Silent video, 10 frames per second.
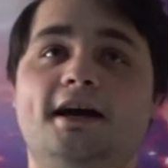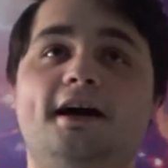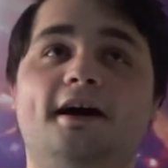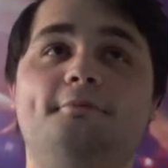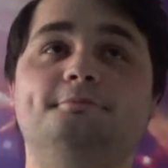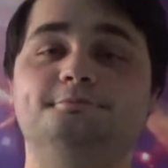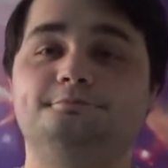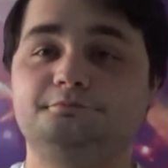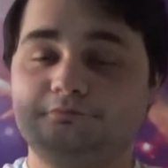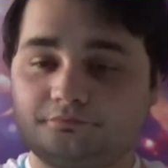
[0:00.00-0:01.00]

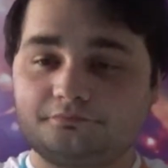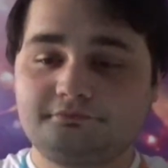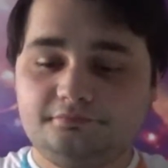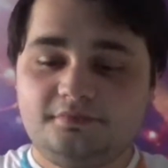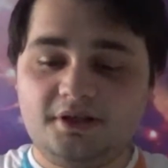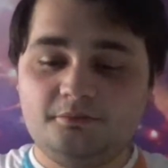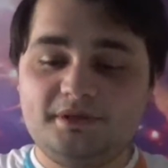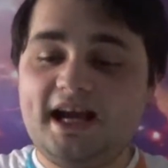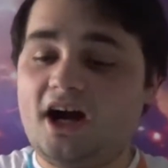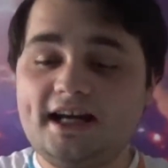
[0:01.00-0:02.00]

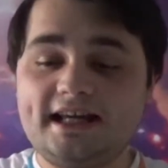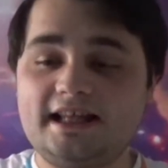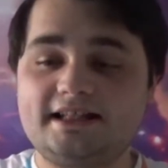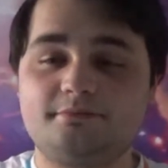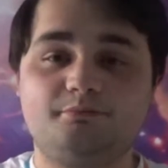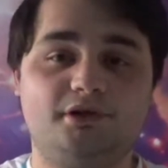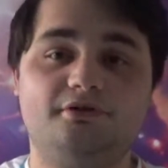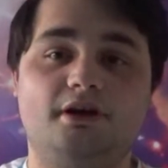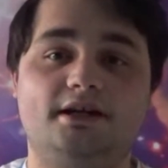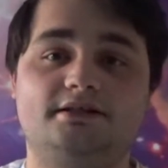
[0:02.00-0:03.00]
But yeah, I collect
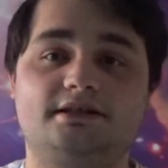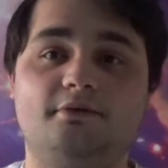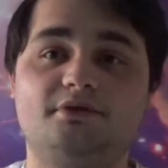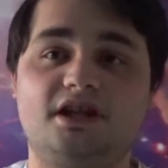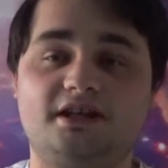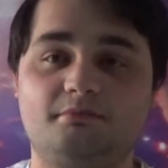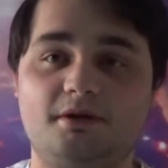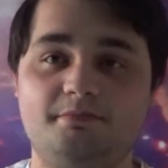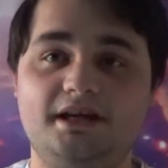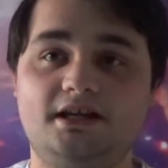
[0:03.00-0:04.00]
Blu-Rays. That was like
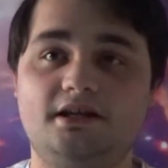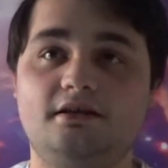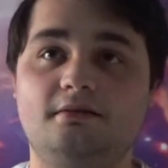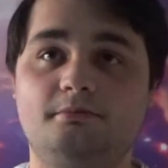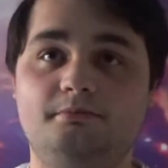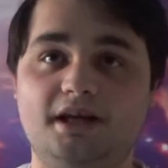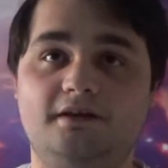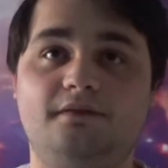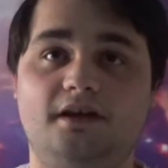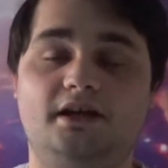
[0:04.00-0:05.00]
my big
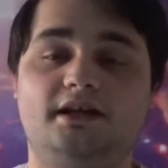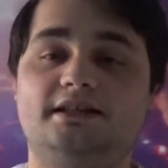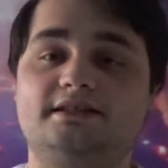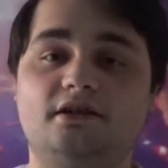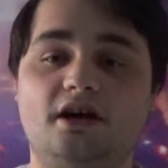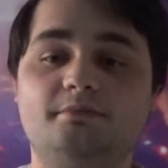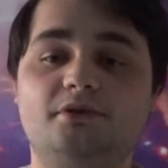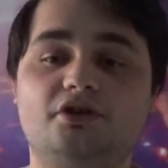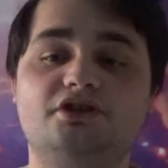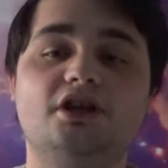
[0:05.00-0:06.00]
thing, and it started
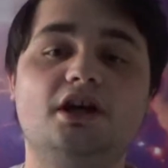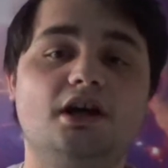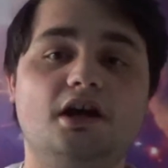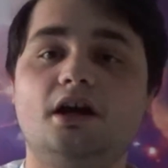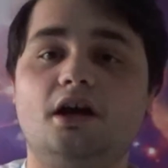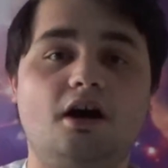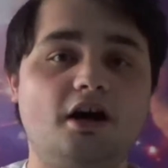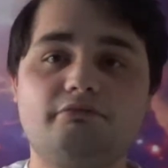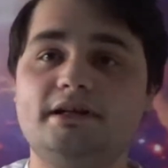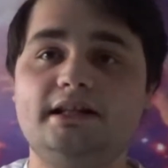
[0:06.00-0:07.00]
because I
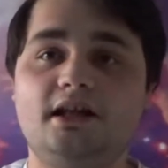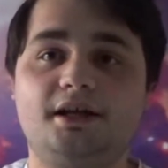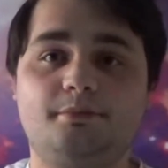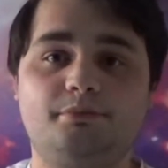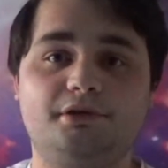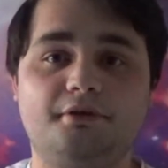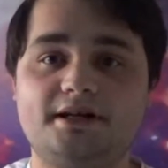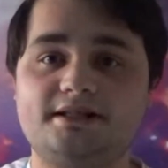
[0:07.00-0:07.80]
really like Blu-ray